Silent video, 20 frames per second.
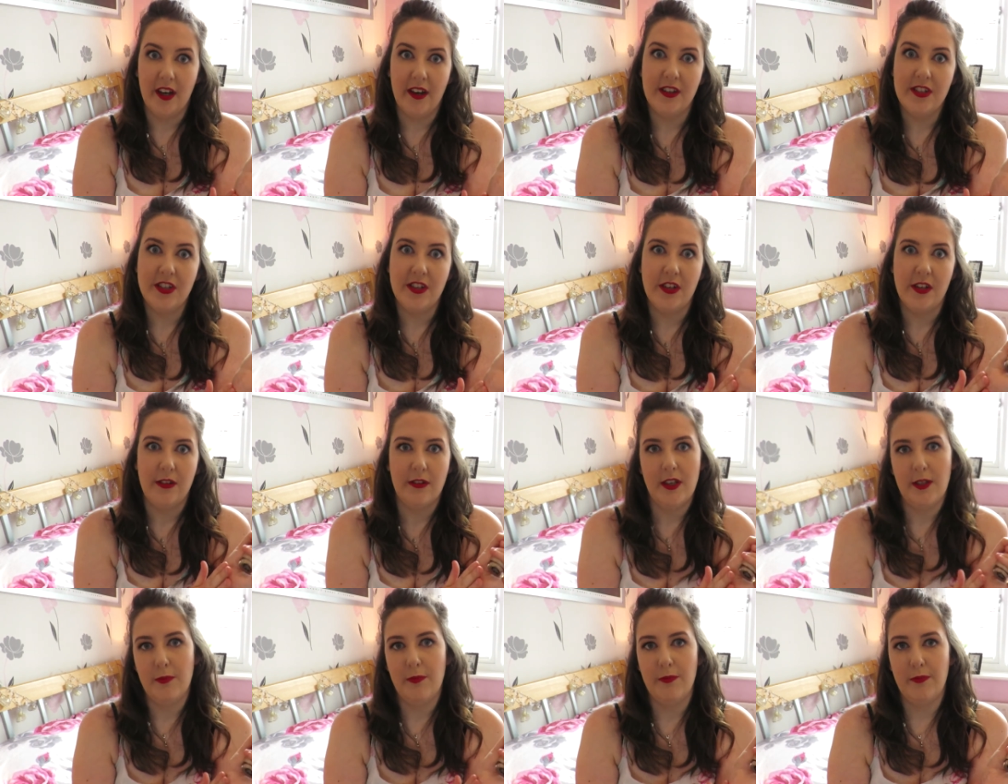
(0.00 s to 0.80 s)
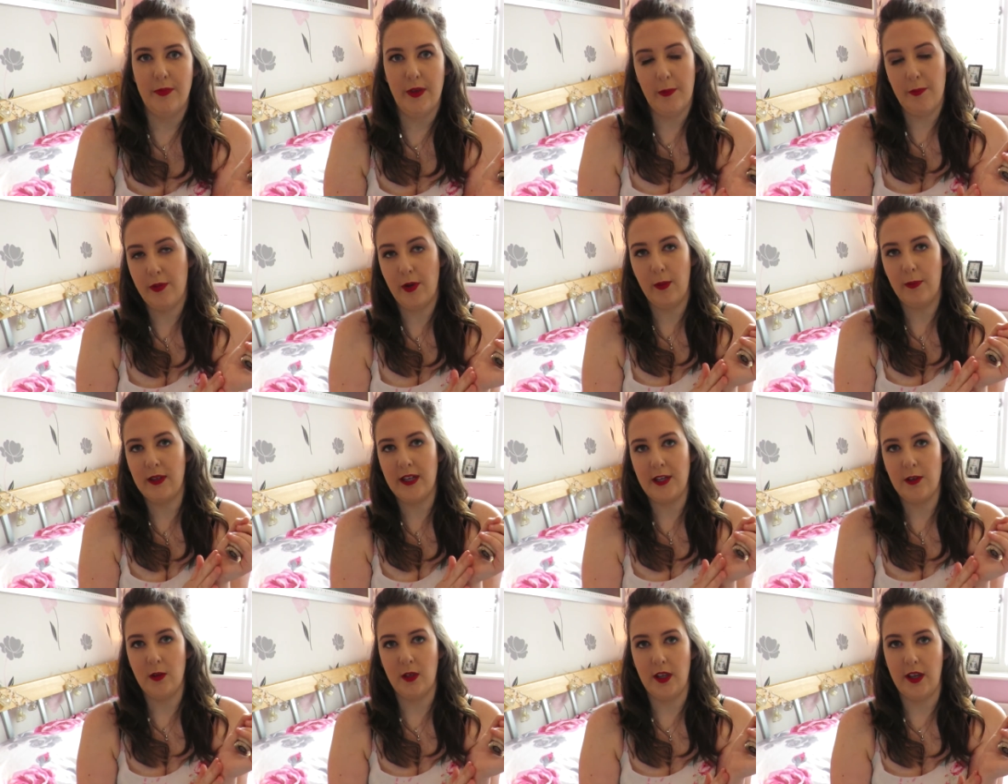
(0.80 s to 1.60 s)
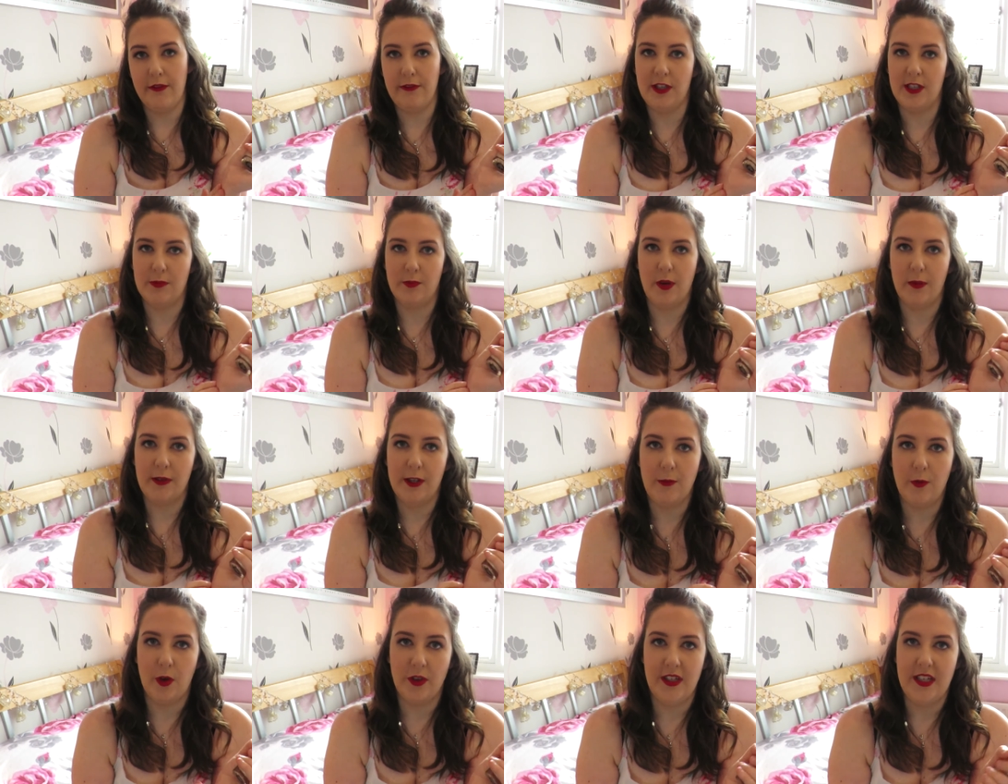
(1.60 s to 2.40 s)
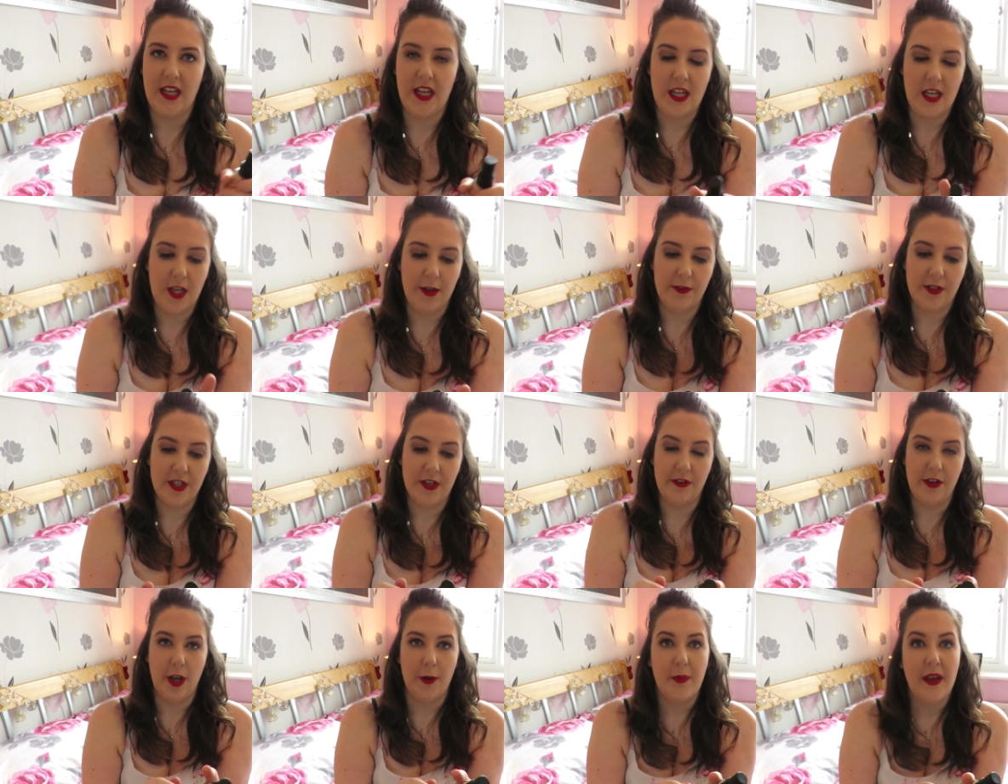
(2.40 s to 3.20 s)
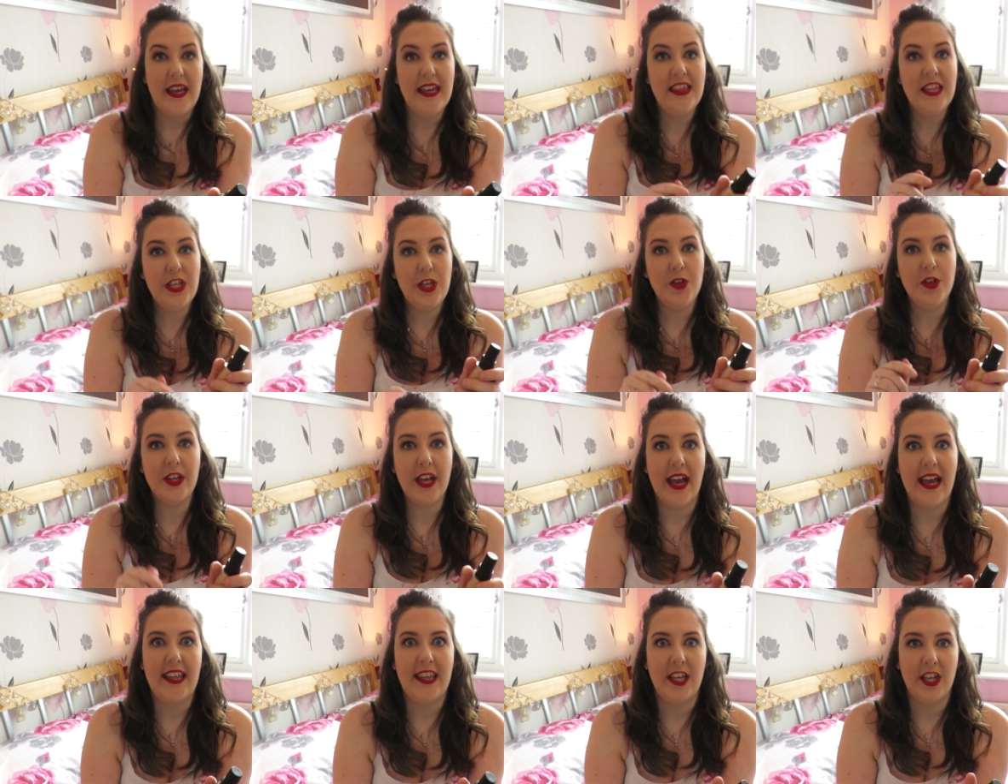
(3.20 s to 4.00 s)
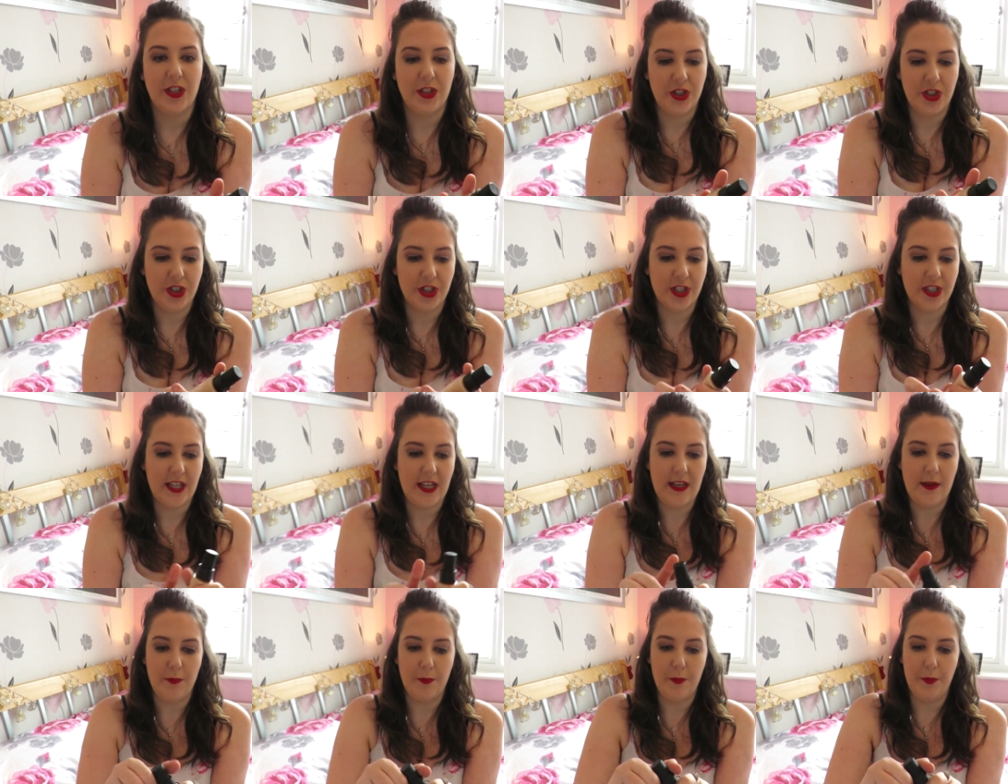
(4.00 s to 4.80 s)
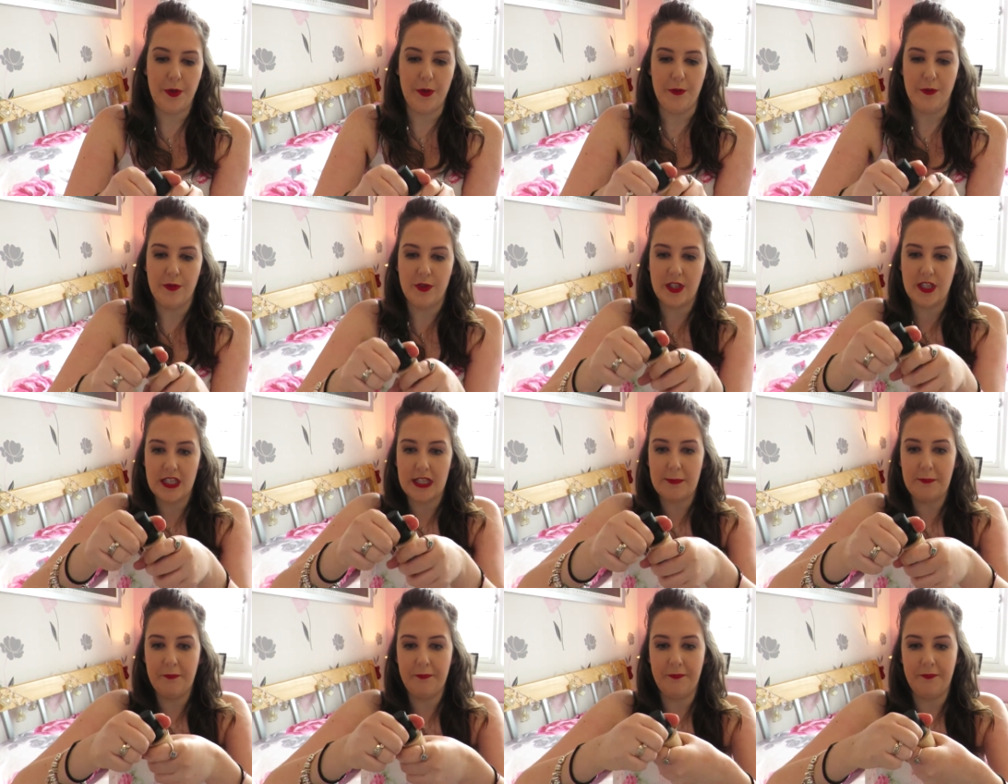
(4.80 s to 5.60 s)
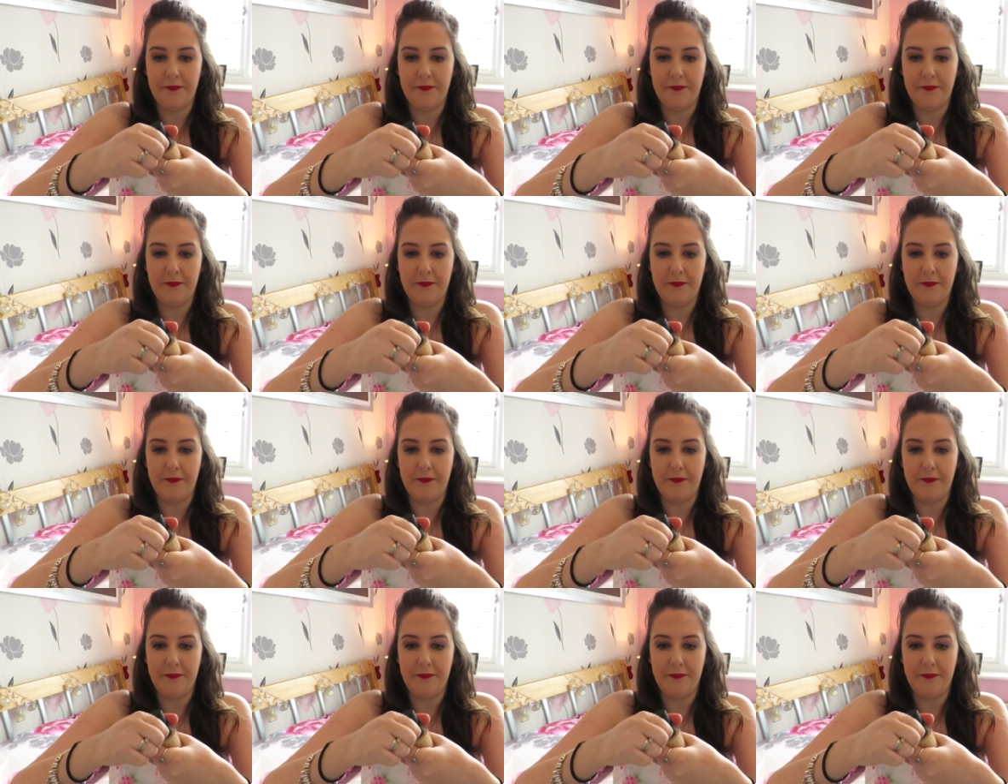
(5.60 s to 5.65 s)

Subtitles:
I don't know, they're probably all over. There's probably one near you, I don't know. But in the UK they are just in Boots.